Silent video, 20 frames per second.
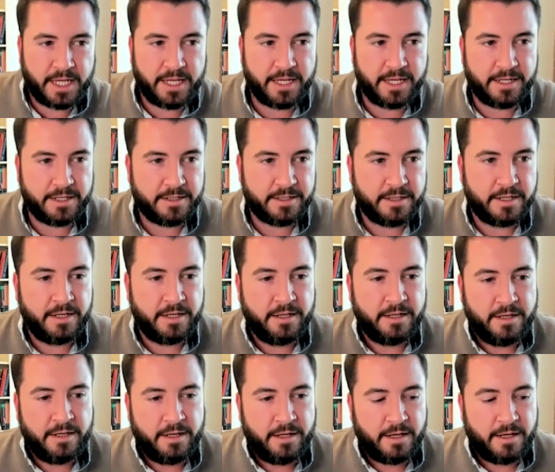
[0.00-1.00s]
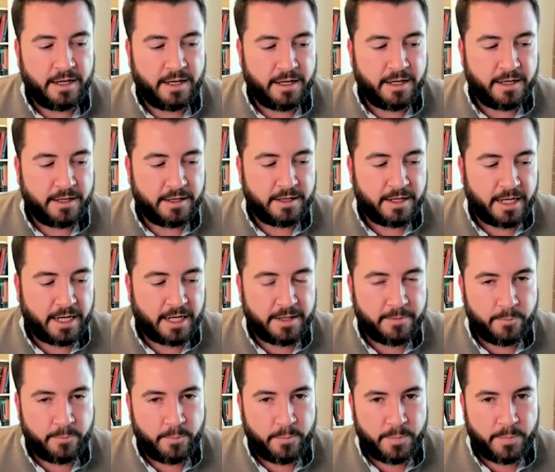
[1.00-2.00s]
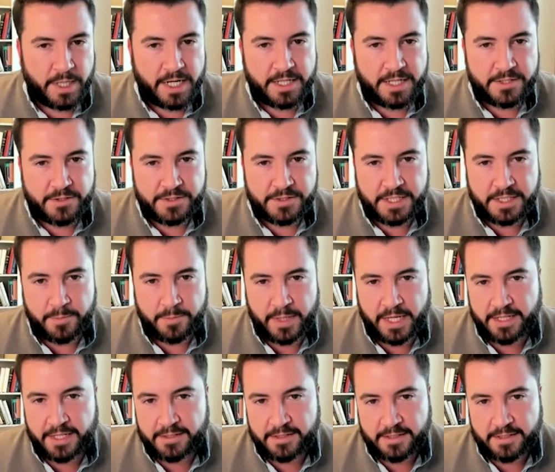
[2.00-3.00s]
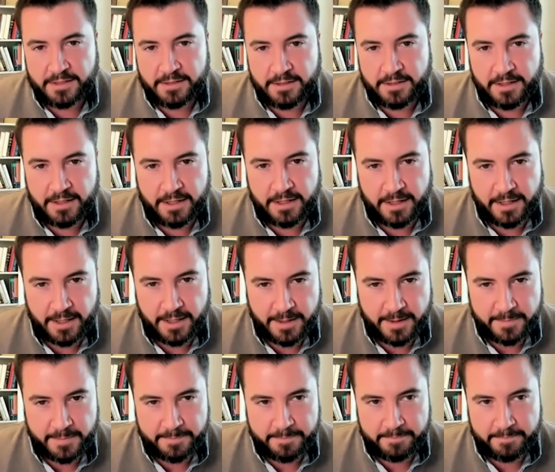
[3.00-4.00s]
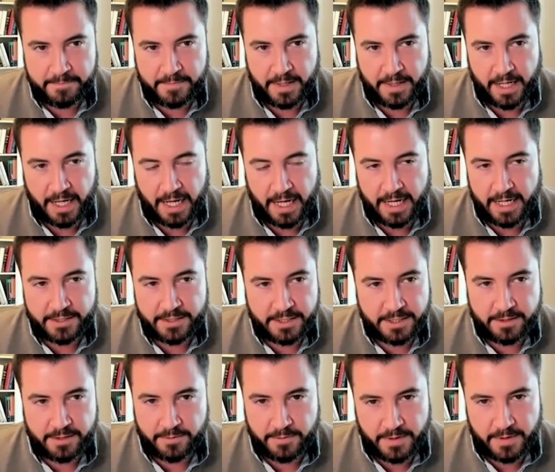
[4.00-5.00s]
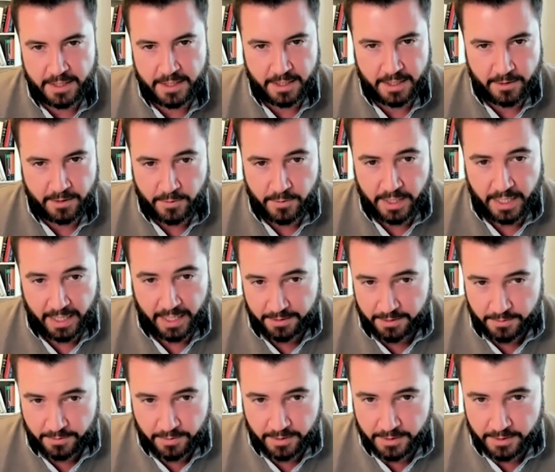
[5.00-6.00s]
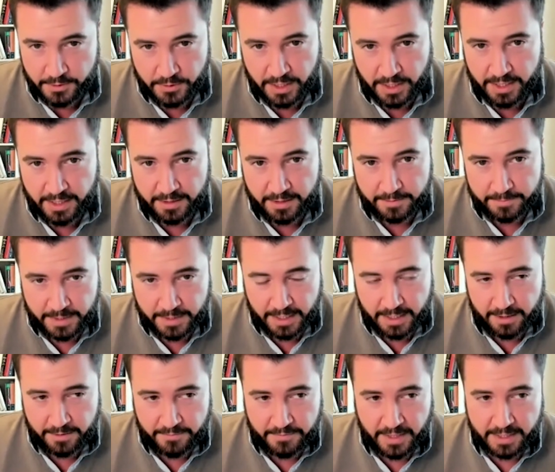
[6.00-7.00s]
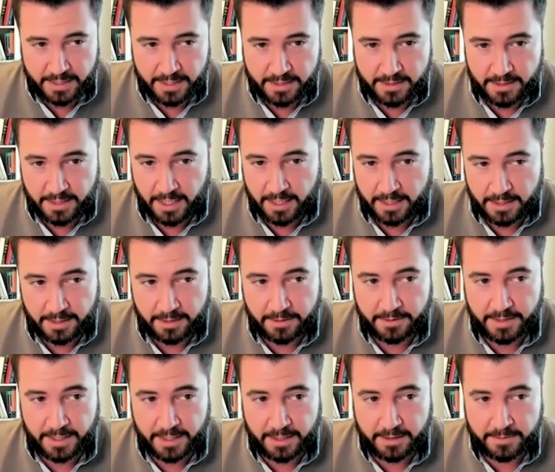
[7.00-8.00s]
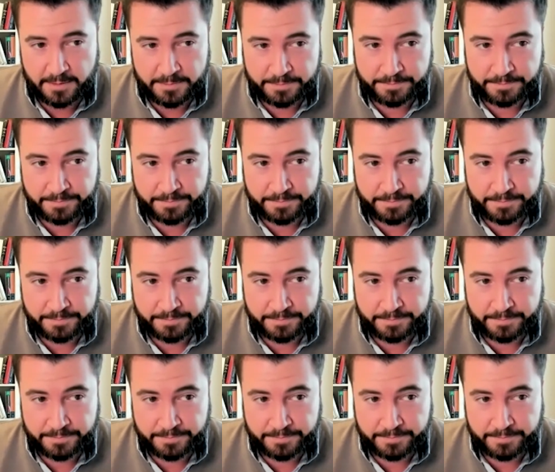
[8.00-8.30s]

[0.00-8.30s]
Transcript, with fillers: And uh, I, my answer is it depends. Uh, I actually don't think that you can do all the trading. And in fact, it's not clear that